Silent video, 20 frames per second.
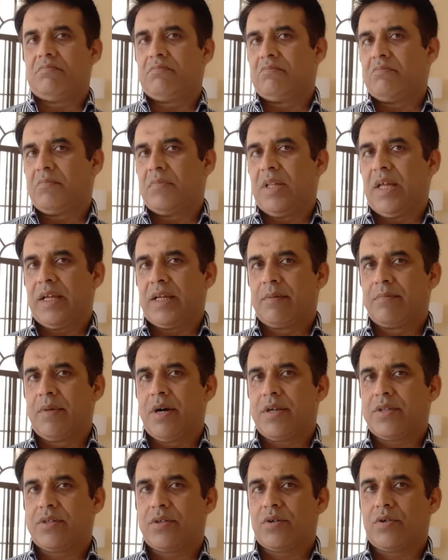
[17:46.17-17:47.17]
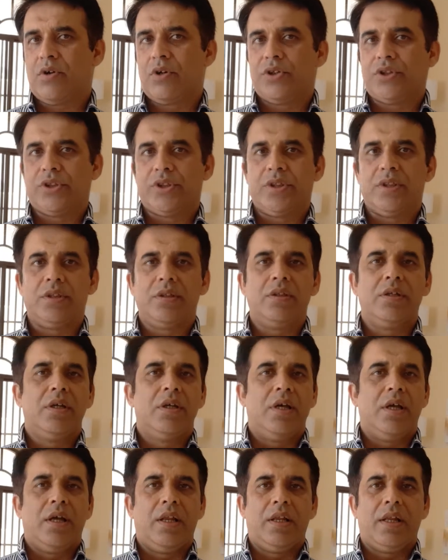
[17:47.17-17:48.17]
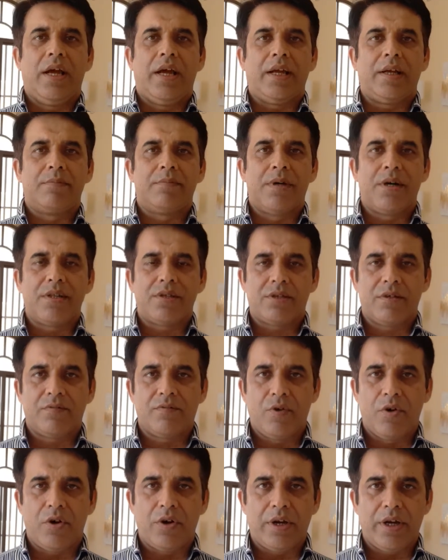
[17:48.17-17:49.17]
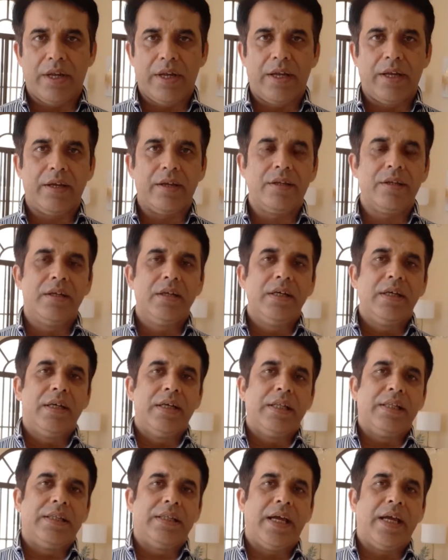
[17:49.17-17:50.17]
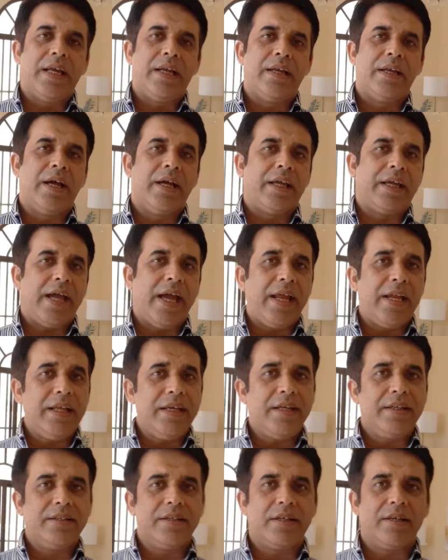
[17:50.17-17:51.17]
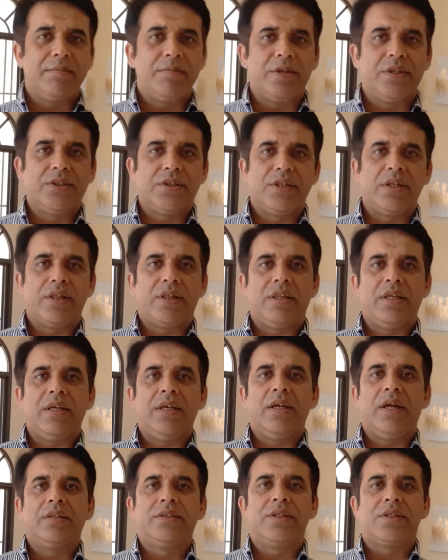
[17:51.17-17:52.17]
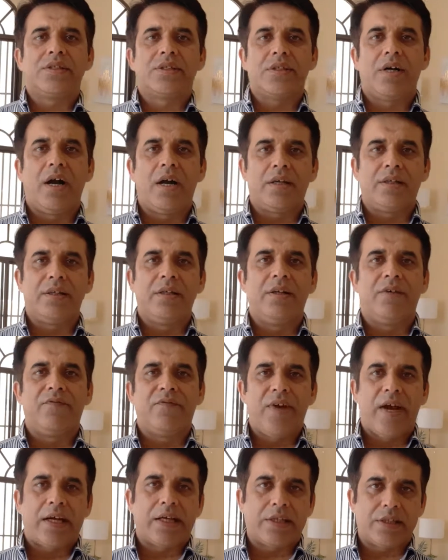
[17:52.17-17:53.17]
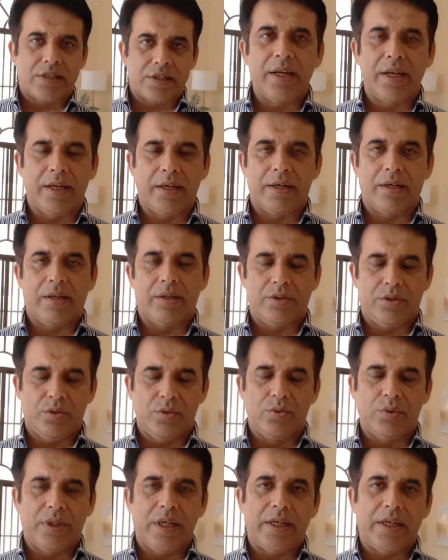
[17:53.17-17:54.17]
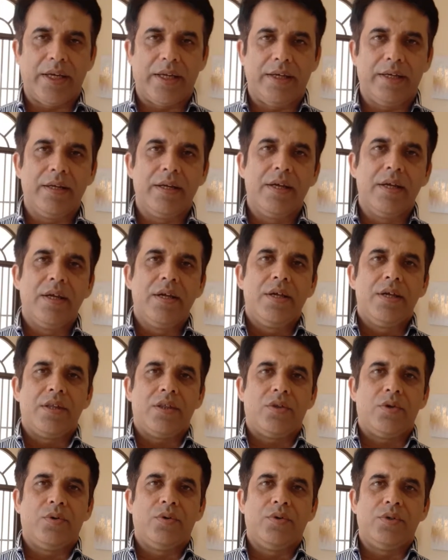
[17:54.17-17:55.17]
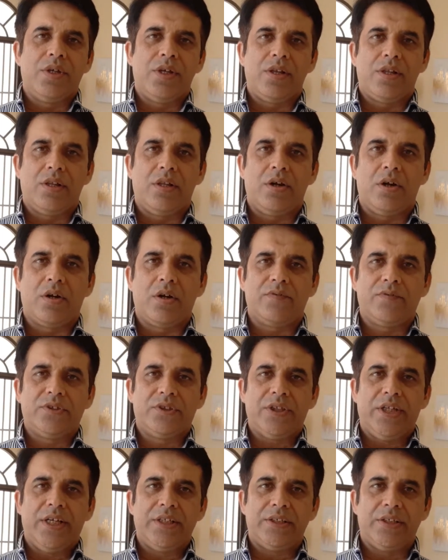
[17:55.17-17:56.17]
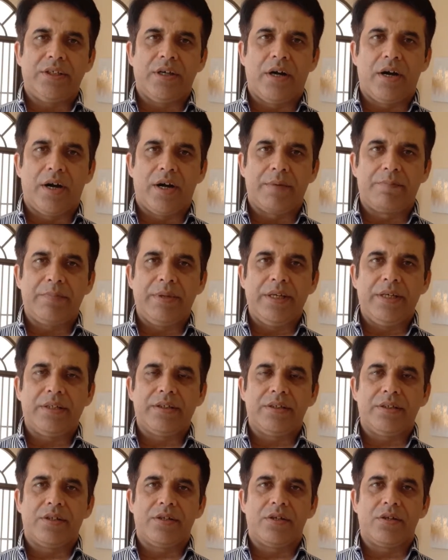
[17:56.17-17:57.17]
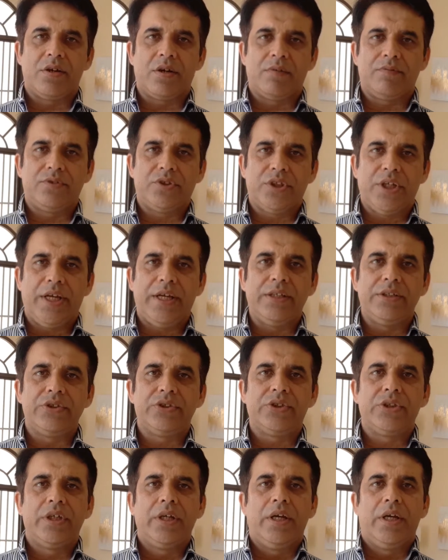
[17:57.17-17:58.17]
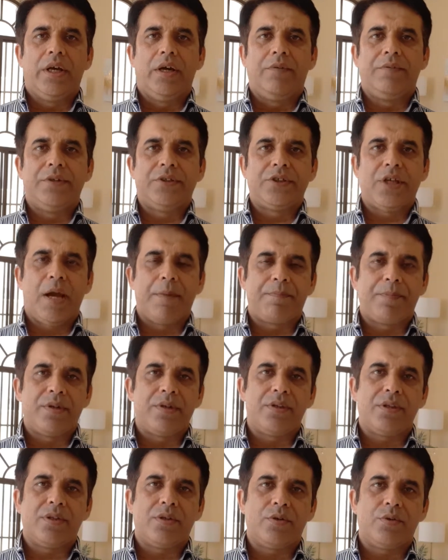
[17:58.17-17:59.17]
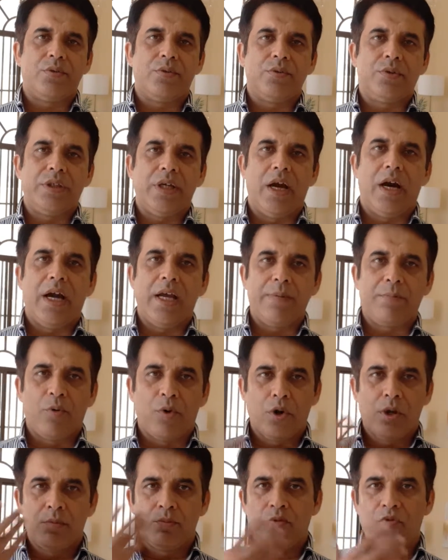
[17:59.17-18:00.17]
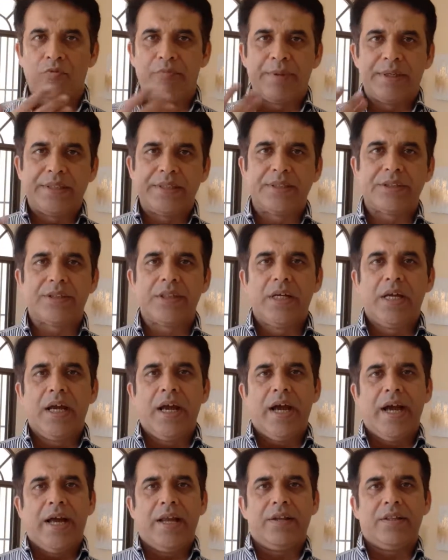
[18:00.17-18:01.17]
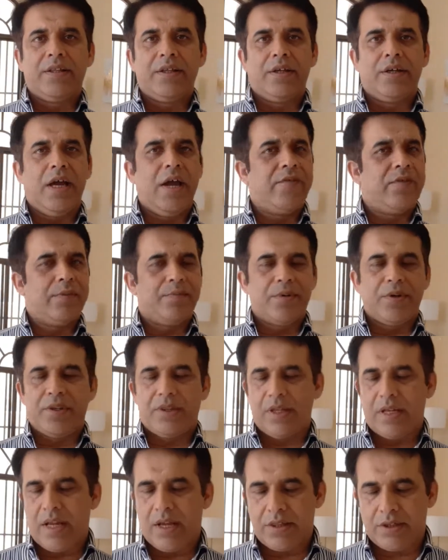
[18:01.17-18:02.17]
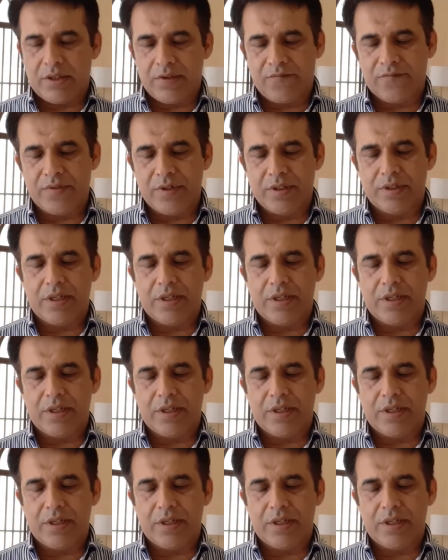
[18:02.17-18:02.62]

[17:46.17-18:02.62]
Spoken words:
like a master caution, like a master warning, then like any other emergency, the startle effect starts to kick in. So there is a lot of change in heartbeat, there is a lot of change which happens to the eyeball movement, and every person has different